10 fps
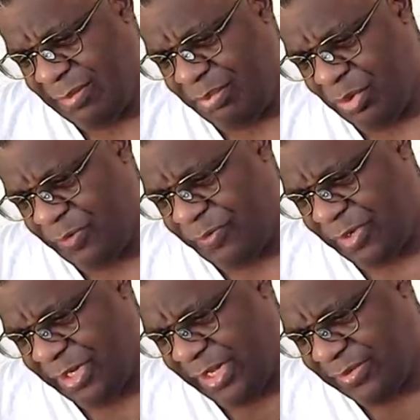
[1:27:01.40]
and beautiful
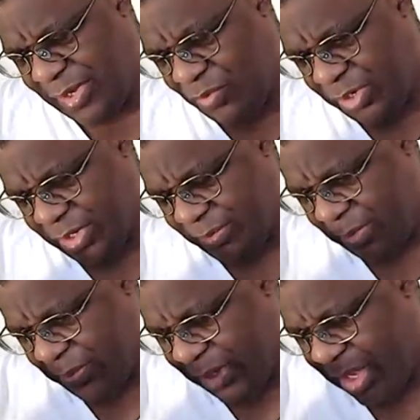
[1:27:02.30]
leaves. I wanted them to
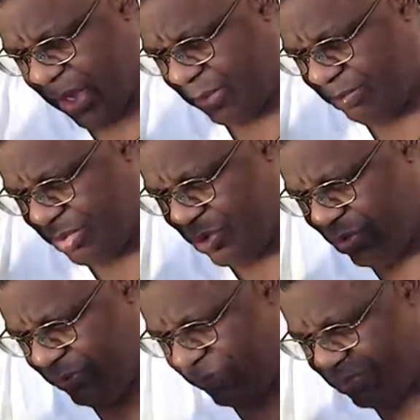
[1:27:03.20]
be
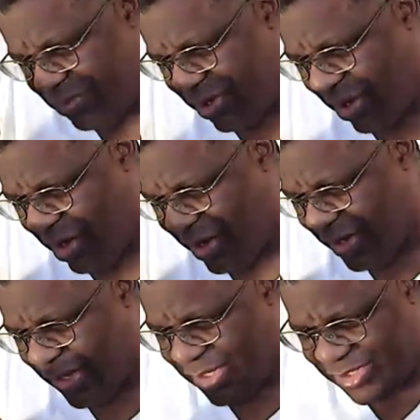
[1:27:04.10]
beautiful, dark,
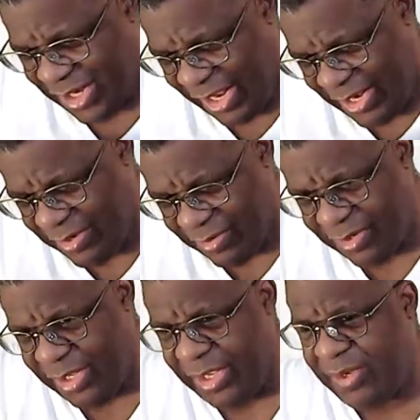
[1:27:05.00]
tender
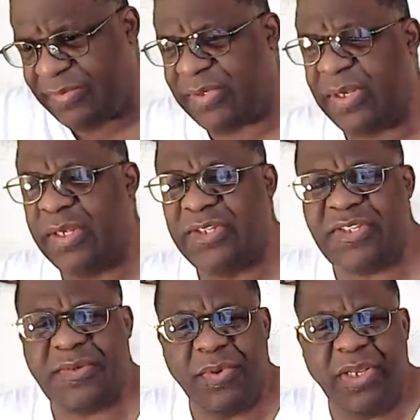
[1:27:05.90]
leaves,
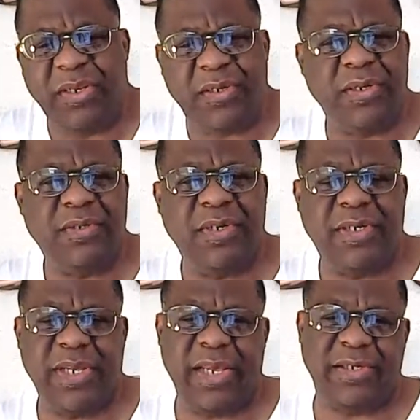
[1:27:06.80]
sweet to the
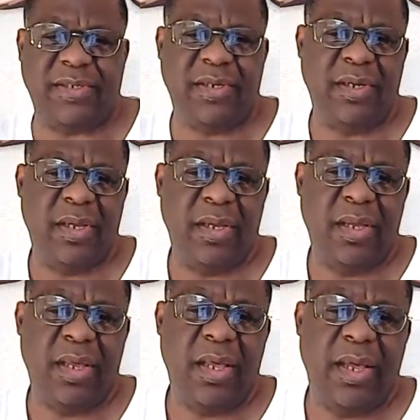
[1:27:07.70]
taste.
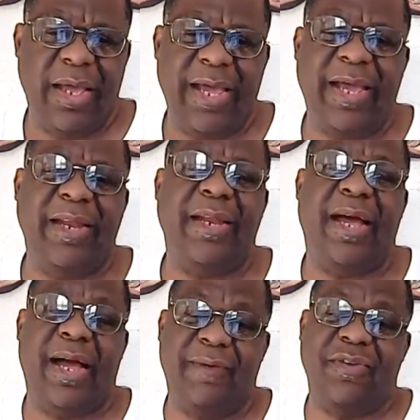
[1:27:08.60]
And
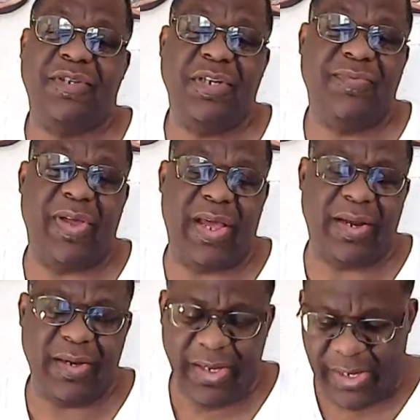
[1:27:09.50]
I've achieved that.
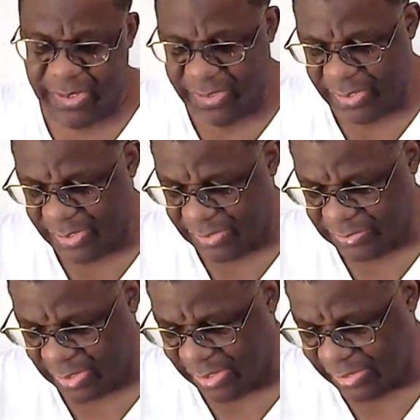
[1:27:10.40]
And so
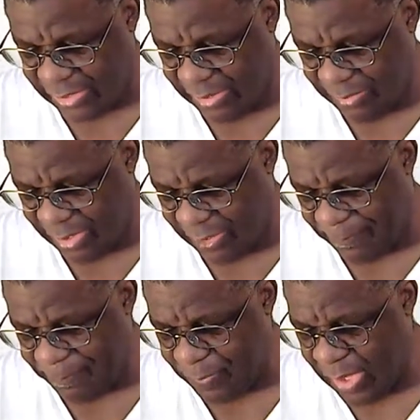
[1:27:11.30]
I like to keep that
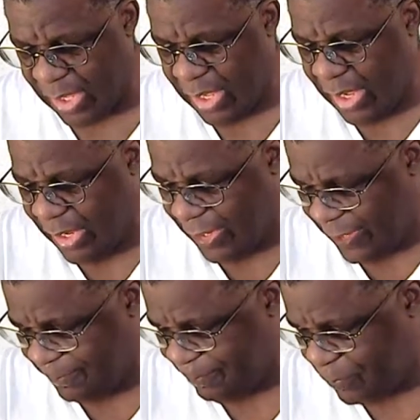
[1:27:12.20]
up.
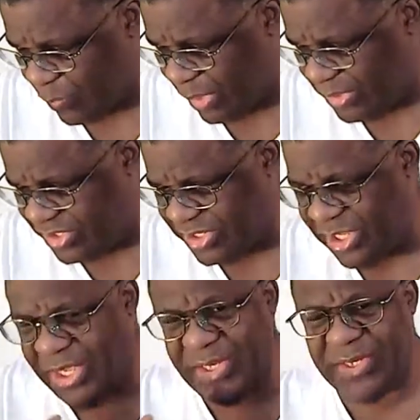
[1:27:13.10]
Um,
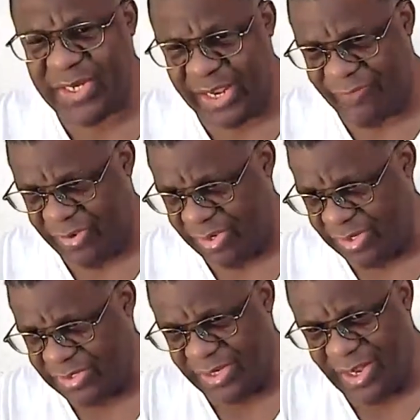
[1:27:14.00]
Seed saving
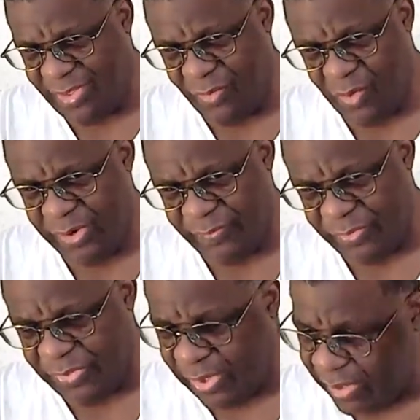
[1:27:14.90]
is another wonderful
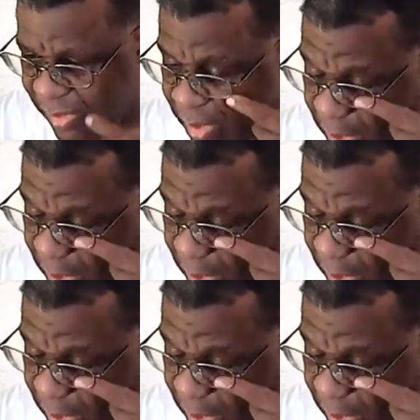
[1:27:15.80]
thing.